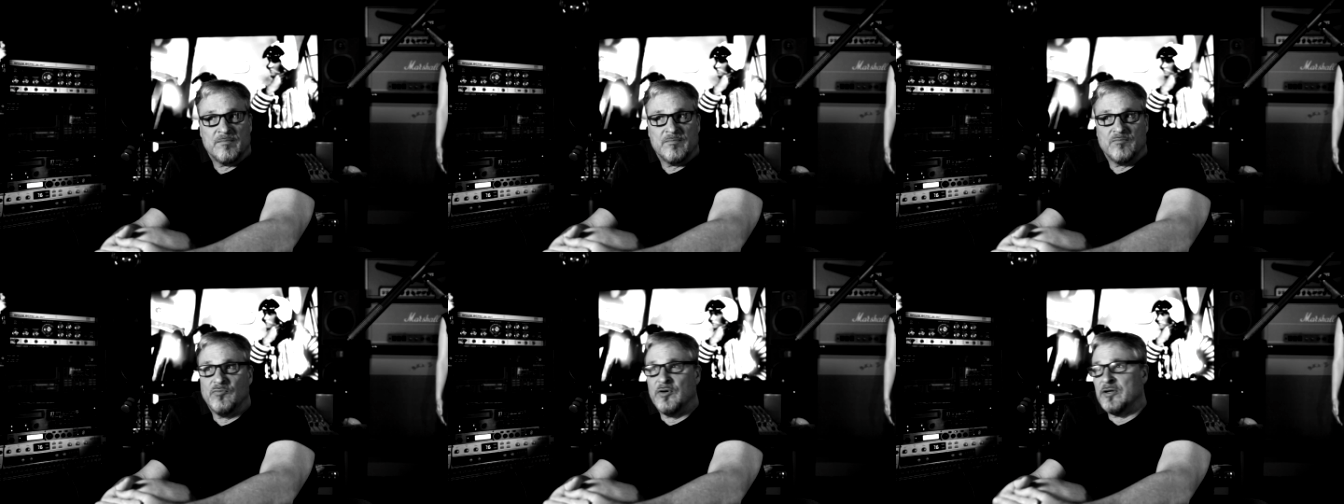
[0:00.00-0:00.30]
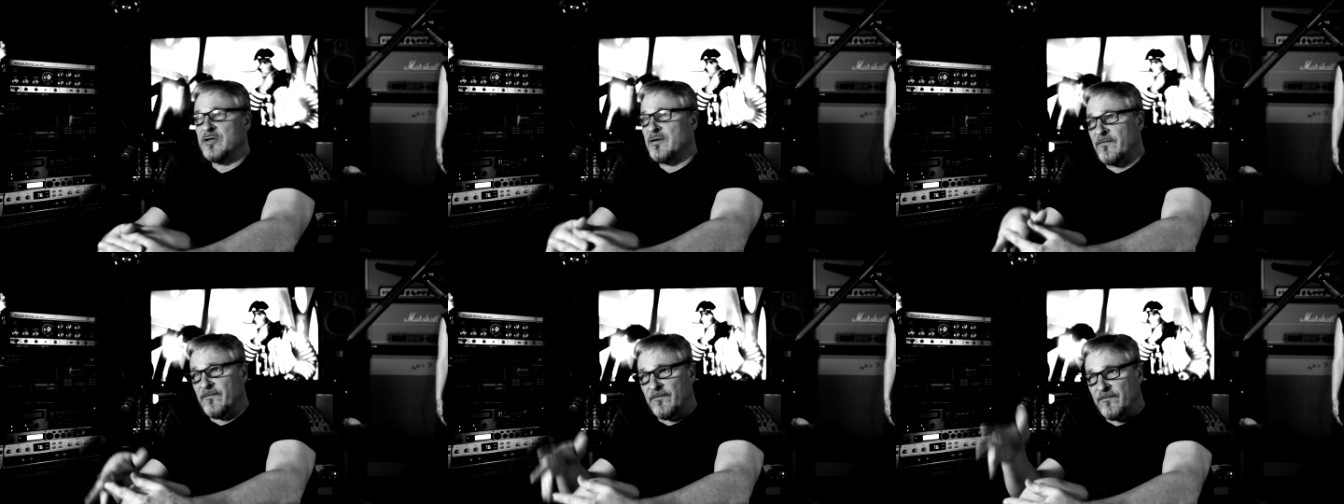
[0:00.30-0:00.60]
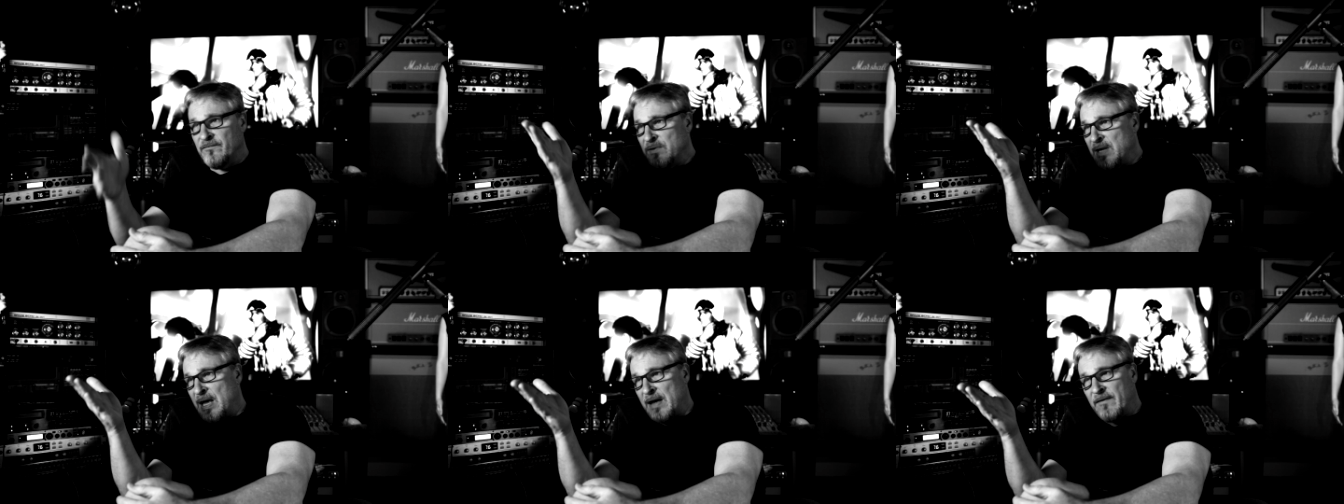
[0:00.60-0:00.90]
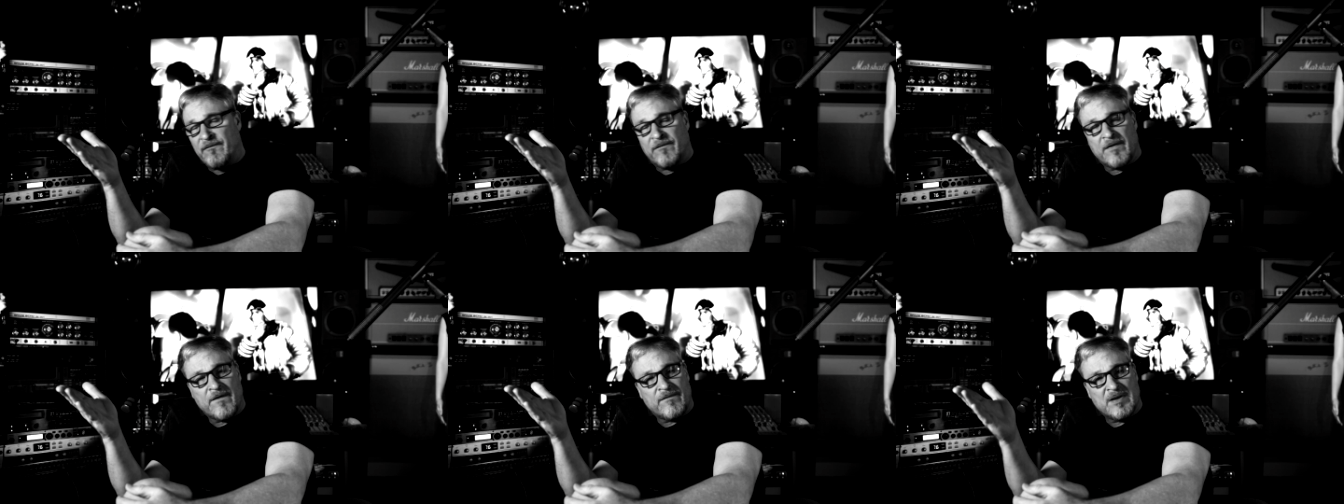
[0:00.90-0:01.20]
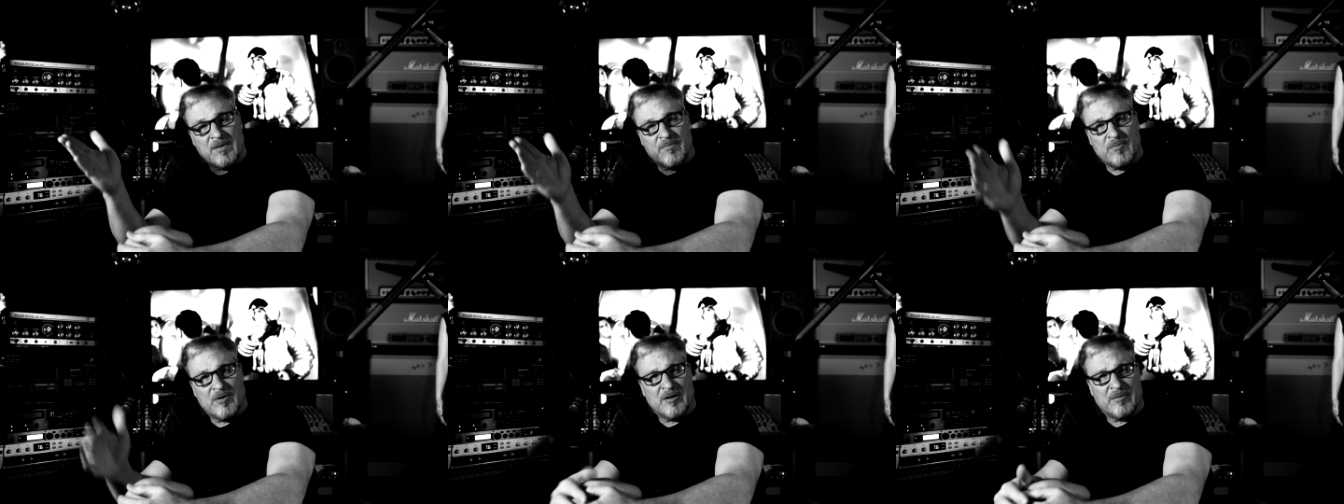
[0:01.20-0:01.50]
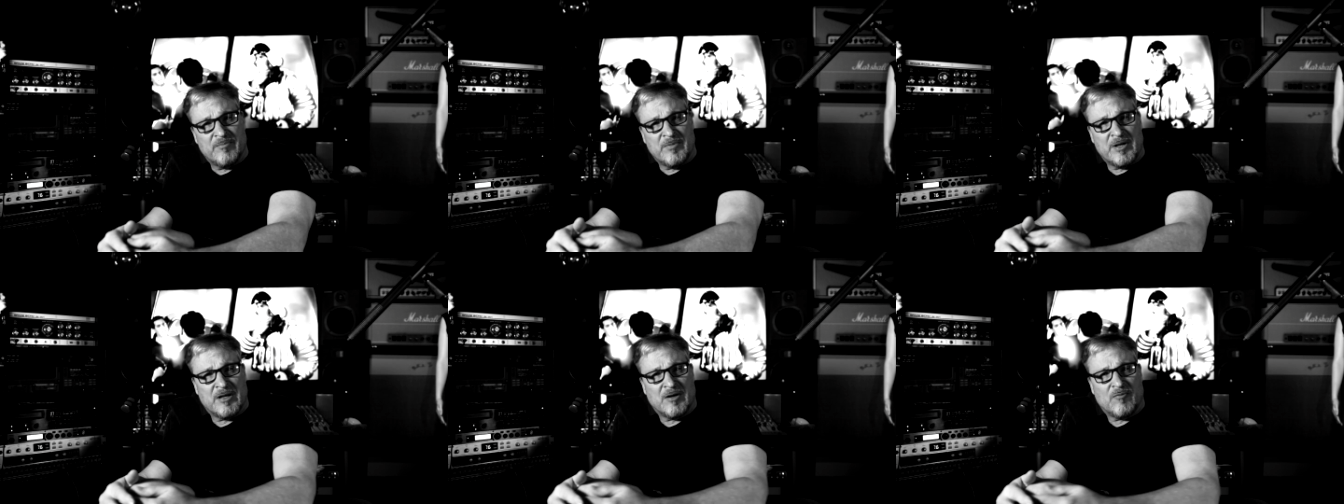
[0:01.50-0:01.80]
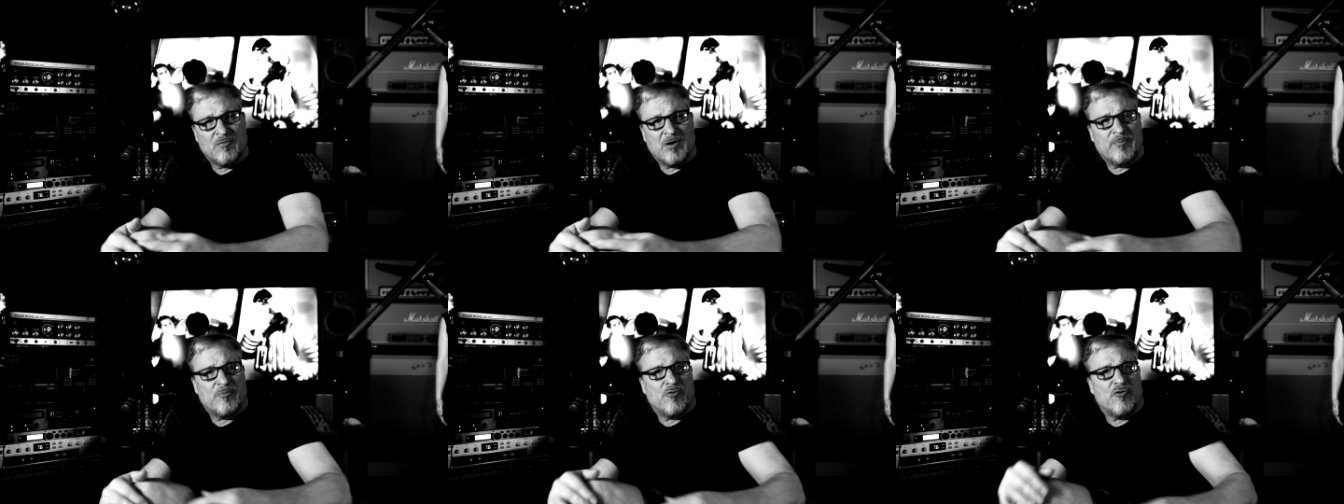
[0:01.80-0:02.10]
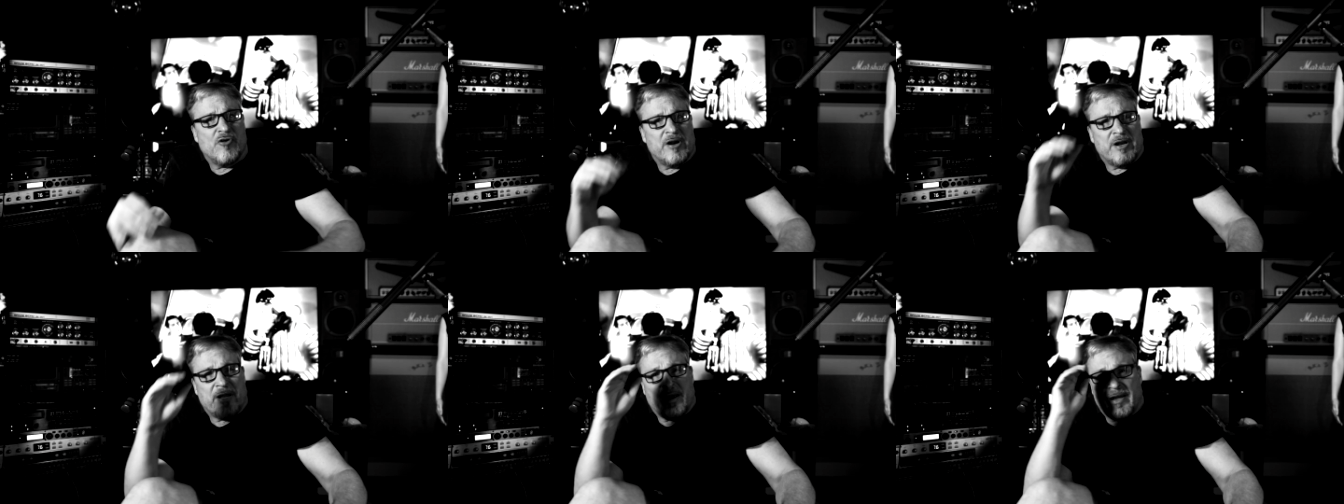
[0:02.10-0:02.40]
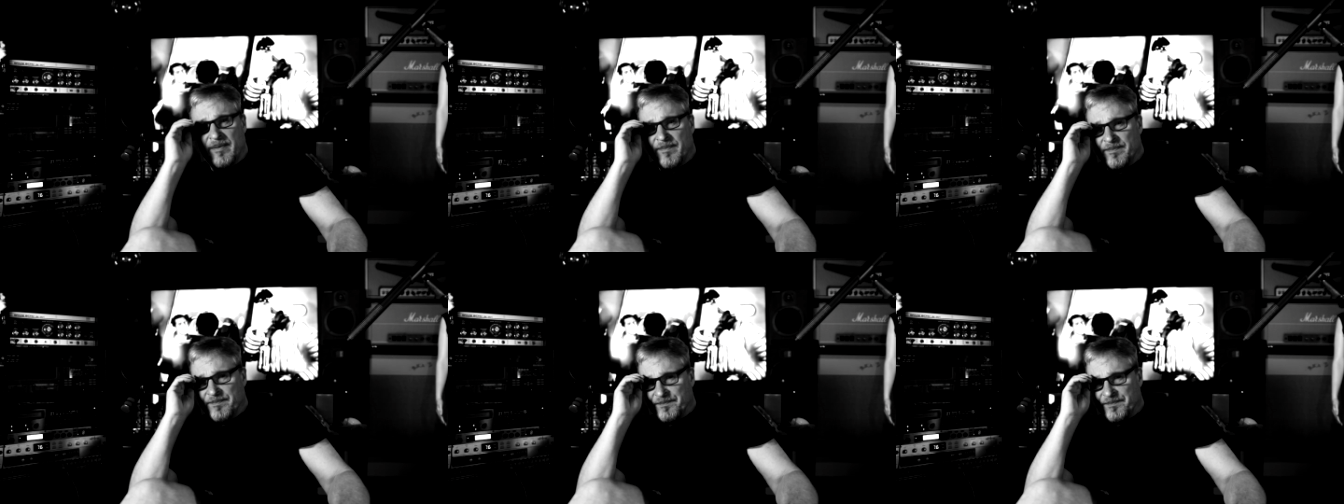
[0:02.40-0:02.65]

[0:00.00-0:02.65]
with that 50 millimeter 1.8